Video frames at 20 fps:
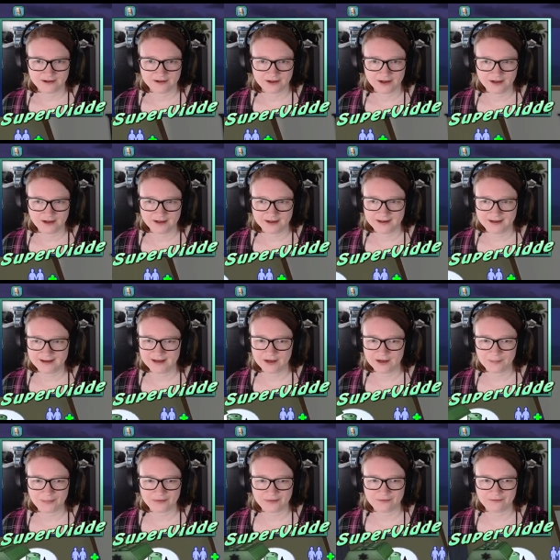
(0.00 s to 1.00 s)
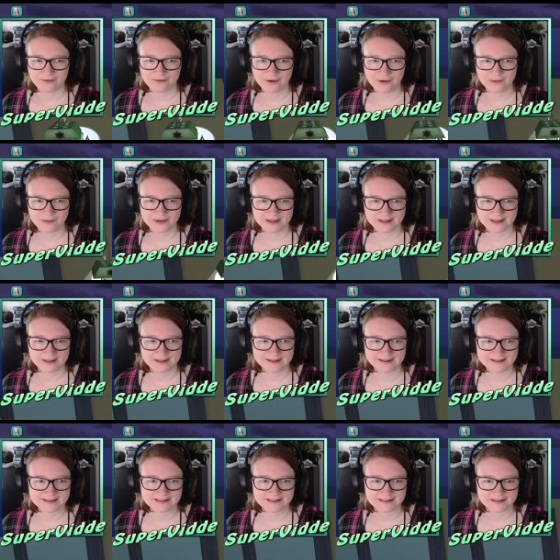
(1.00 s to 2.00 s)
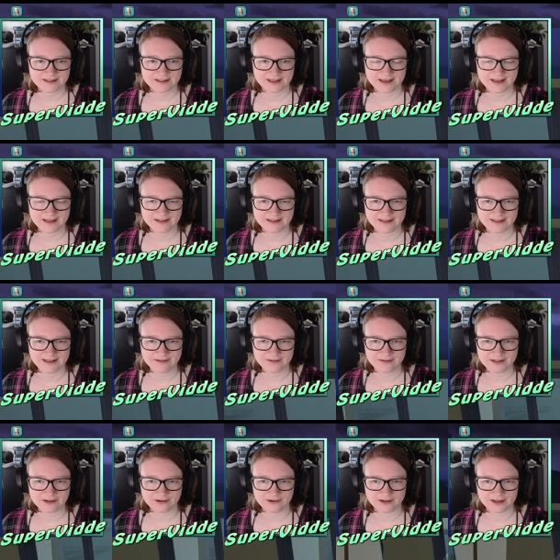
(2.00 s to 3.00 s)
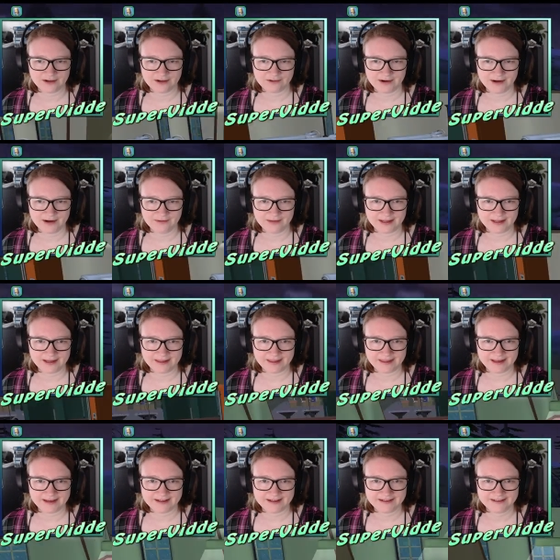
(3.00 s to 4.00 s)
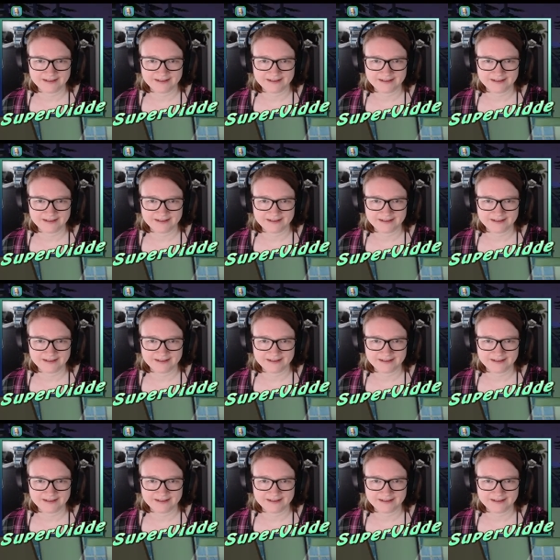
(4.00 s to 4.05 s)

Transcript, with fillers: gotta hang up the phone, Niklas. Can't leave it on the ground like that.